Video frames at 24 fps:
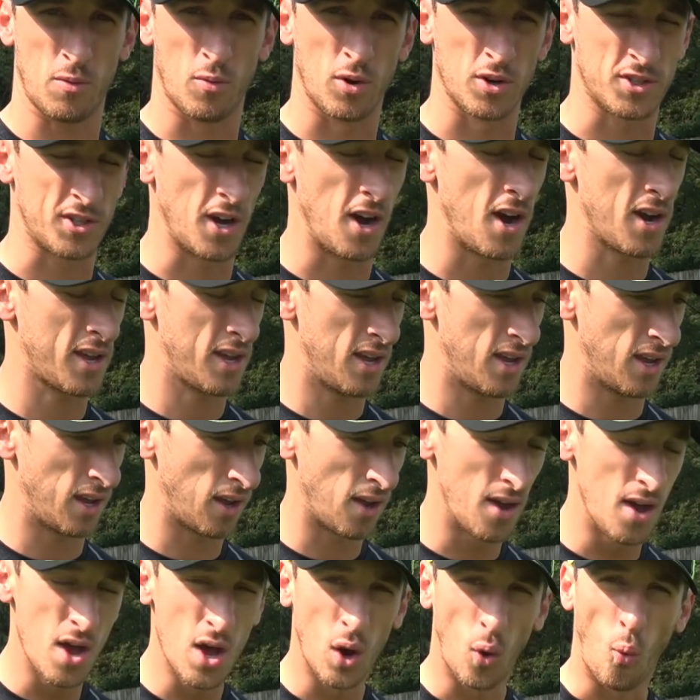We're talking
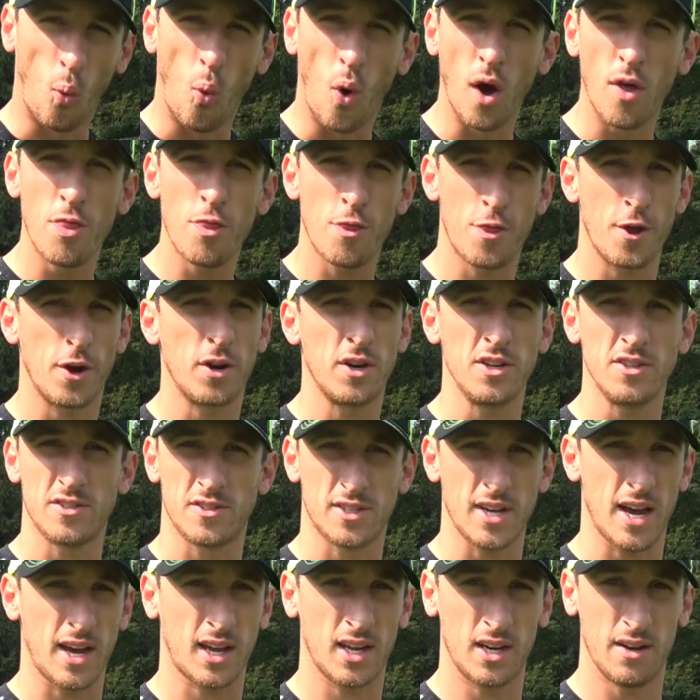
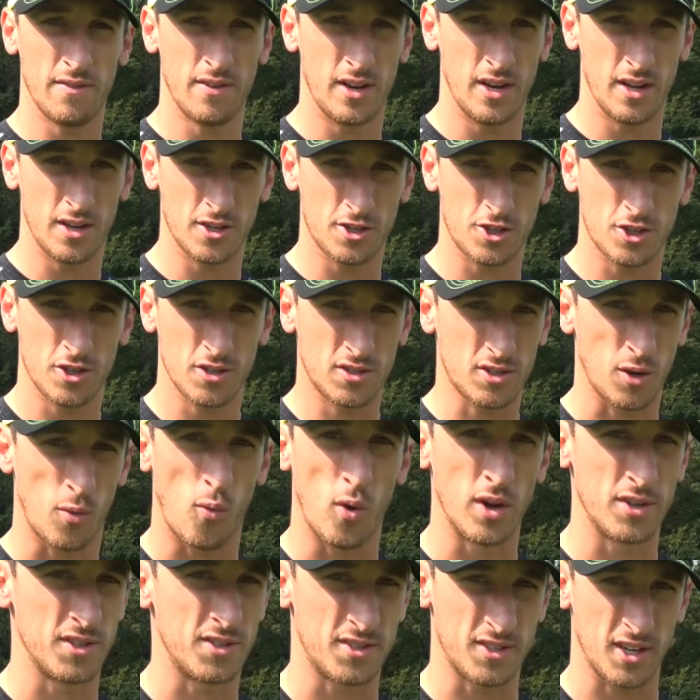1/32 of an inch to
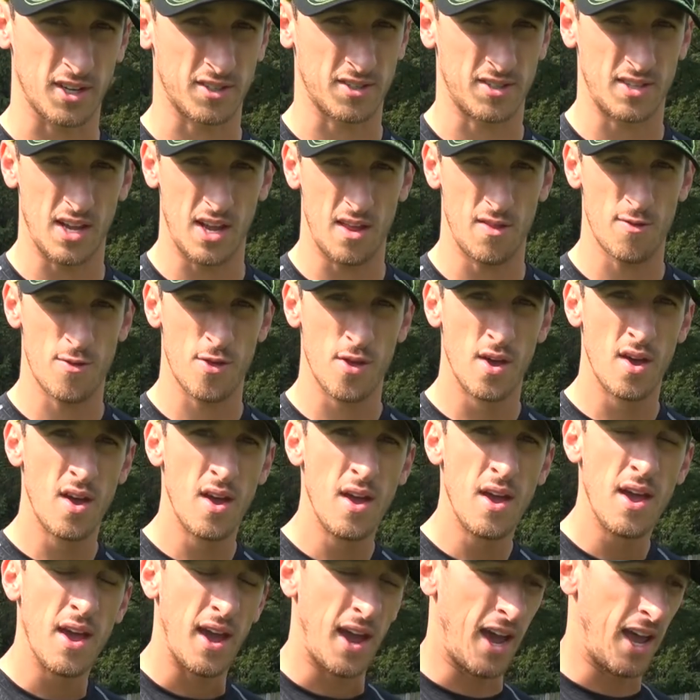1/16.
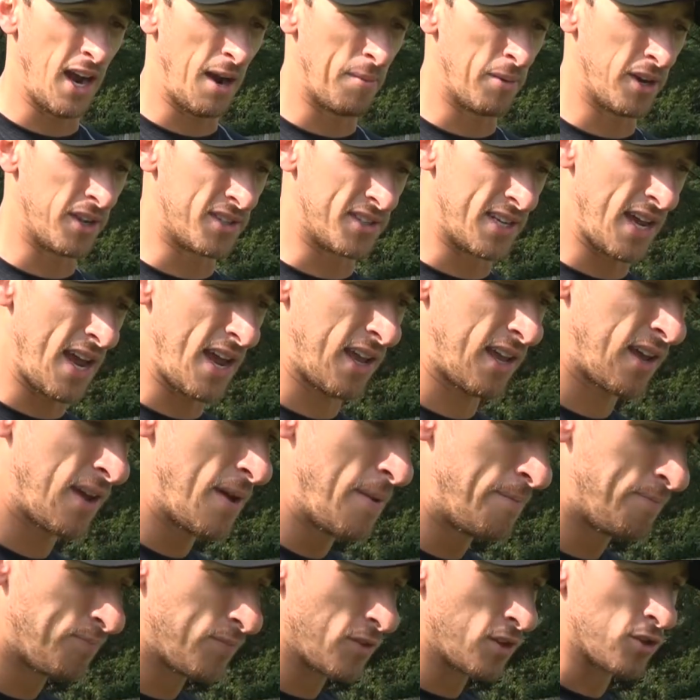And I'm gonna take
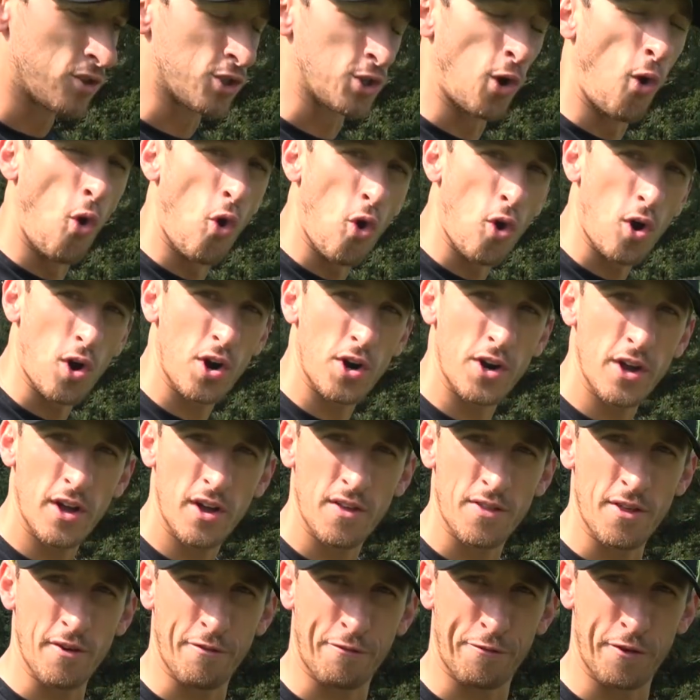toward
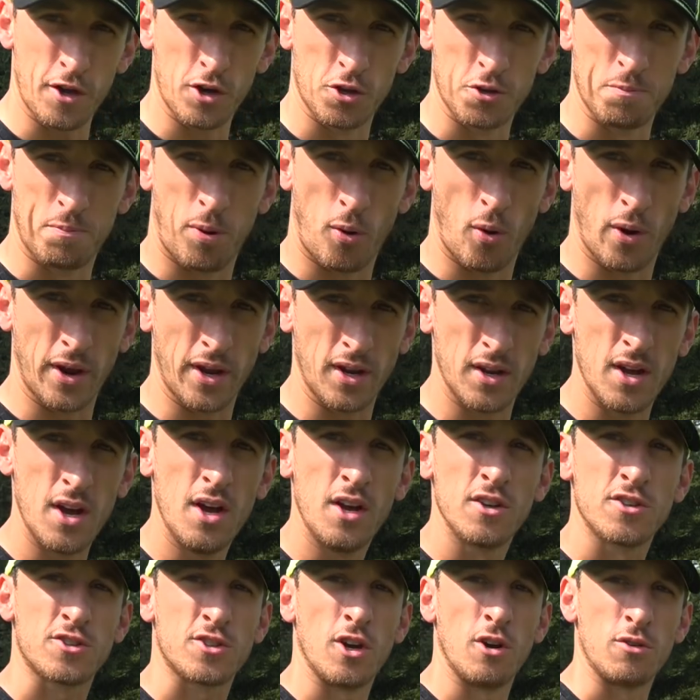the field point.
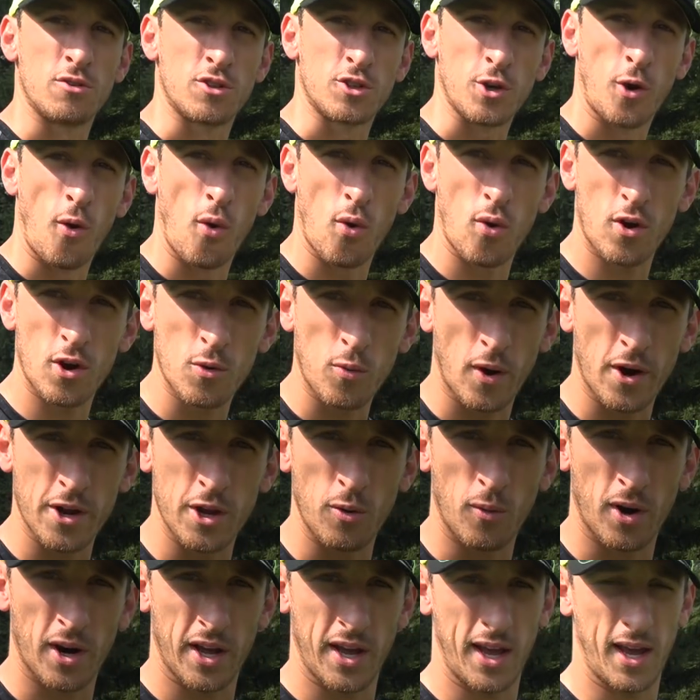So toward where
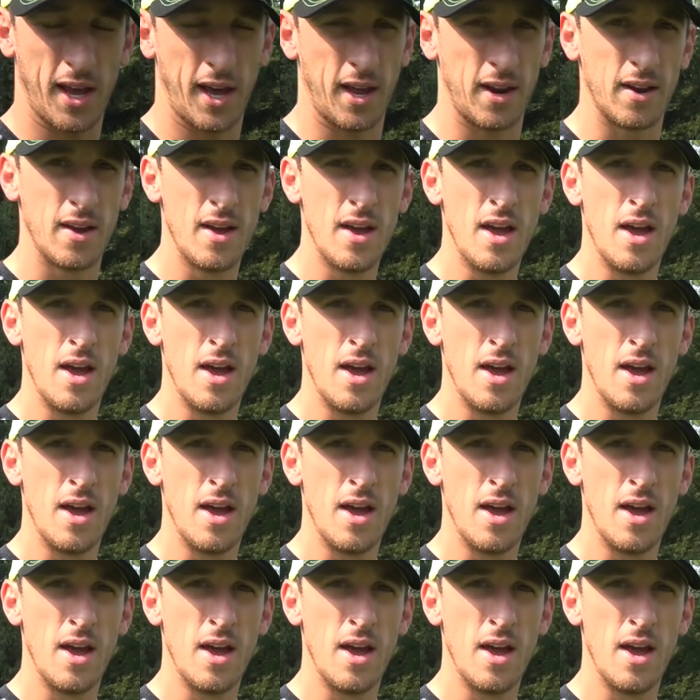you wanna hit.